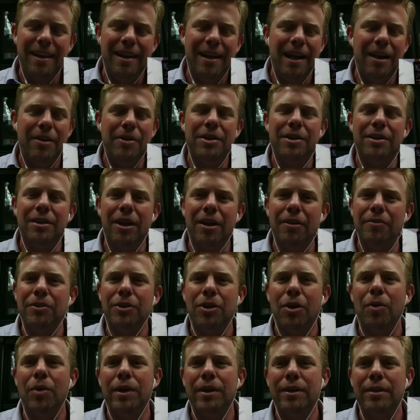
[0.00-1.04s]
And I would love
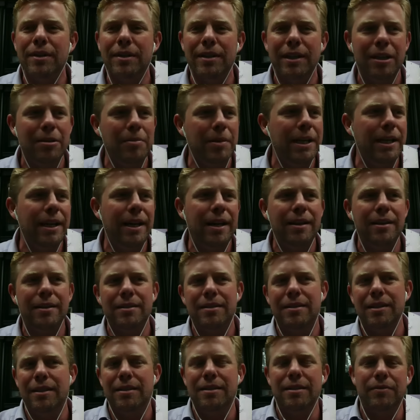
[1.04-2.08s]
going to hear my dad
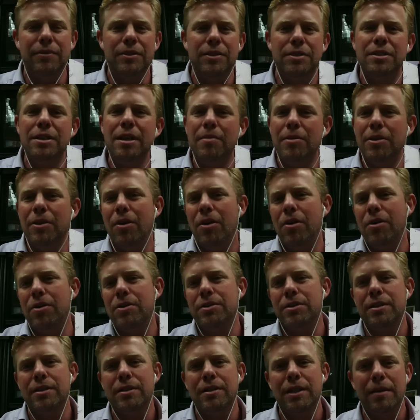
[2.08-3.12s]
at different
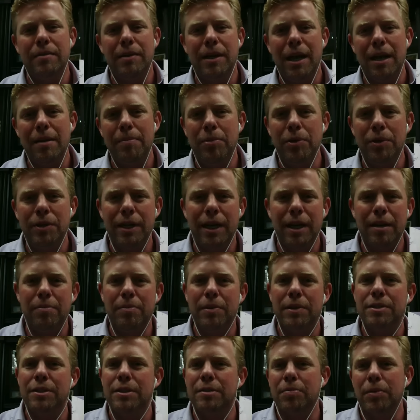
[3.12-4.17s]
seminars and kind of putting together
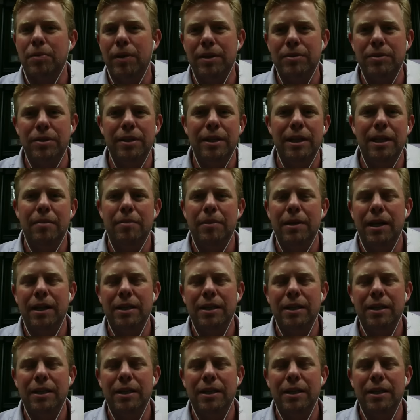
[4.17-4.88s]
business plans with him.